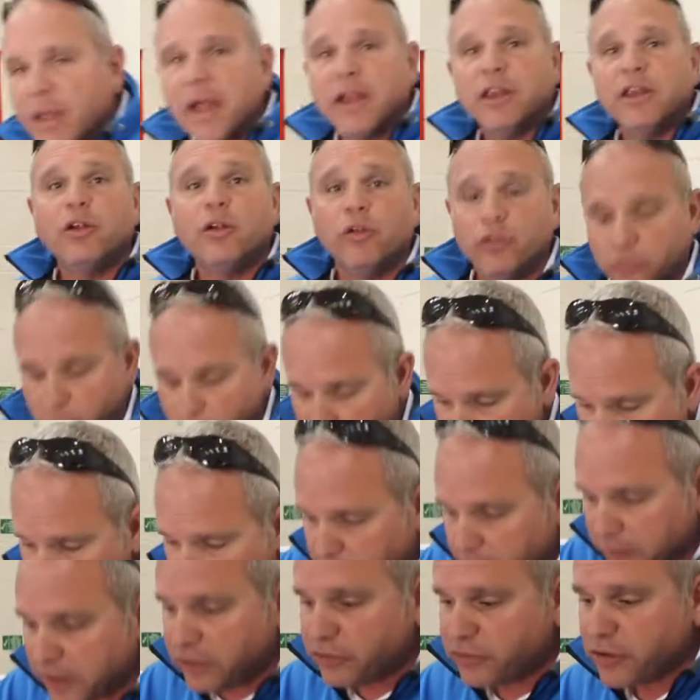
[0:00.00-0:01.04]
and it'll draw the
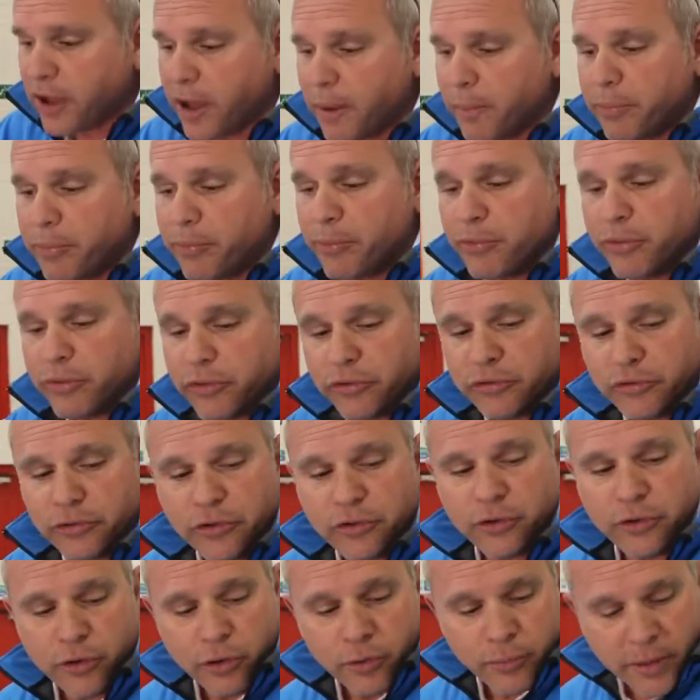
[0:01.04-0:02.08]
bleach up through this
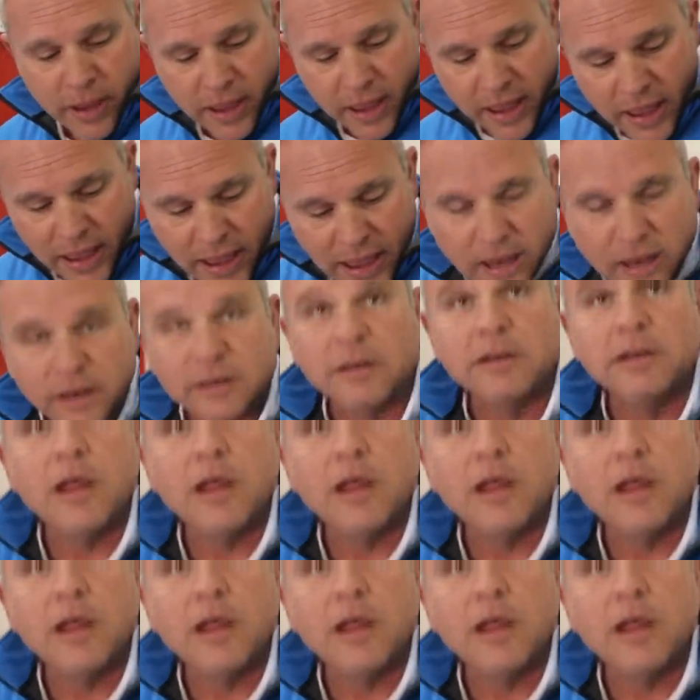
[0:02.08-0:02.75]
tube and